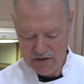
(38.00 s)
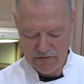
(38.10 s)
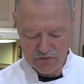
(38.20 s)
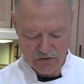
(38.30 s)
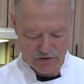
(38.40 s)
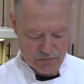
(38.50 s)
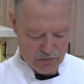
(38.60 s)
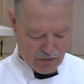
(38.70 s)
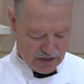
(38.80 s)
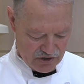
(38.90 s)
Of course, we
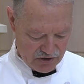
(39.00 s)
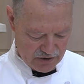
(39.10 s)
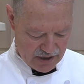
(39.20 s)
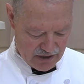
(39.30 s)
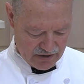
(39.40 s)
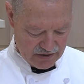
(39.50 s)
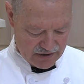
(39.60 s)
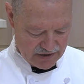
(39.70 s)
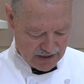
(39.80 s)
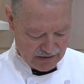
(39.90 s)
wash our
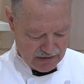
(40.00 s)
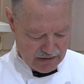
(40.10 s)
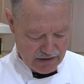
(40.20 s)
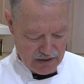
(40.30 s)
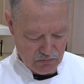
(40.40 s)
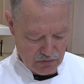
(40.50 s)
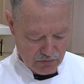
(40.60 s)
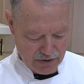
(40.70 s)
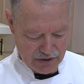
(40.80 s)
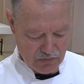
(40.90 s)
carrots, and then what
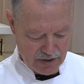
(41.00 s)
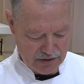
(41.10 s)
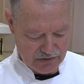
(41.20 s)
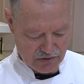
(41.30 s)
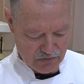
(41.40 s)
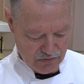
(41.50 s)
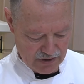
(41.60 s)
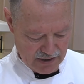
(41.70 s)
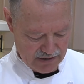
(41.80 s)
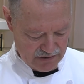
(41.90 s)
we're going to want to do
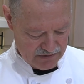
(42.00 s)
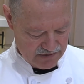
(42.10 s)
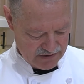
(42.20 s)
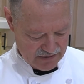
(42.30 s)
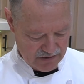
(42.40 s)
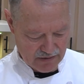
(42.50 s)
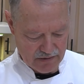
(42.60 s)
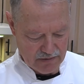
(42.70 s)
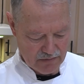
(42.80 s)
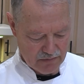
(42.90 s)
is
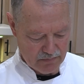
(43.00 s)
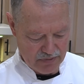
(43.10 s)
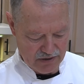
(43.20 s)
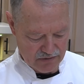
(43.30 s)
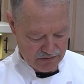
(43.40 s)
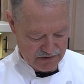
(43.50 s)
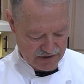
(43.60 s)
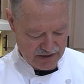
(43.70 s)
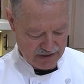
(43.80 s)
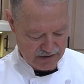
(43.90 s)
peel the
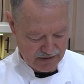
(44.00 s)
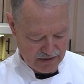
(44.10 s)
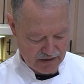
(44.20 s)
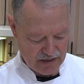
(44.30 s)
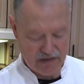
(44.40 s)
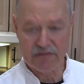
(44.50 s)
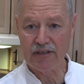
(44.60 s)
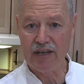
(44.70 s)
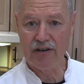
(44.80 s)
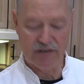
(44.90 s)
skin off the
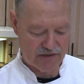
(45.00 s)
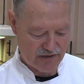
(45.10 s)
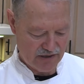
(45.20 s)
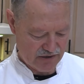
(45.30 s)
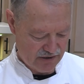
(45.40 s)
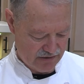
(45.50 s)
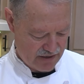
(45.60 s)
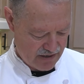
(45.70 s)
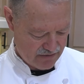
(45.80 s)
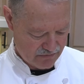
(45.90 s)
carrots. Let's get
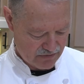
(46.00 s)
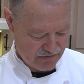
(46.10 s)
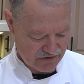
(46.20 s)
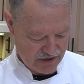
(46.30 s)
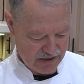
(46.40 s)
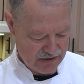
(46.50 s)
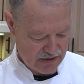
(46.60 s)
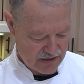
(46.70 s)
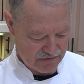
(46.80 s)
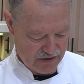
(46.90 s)
that rough skin
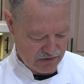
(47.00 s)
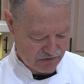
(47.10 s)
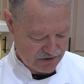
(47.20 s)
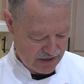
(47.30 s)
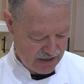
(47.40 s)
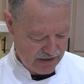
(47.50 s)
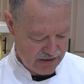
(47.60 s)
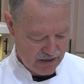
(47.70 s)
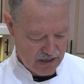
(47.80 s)
off the outside.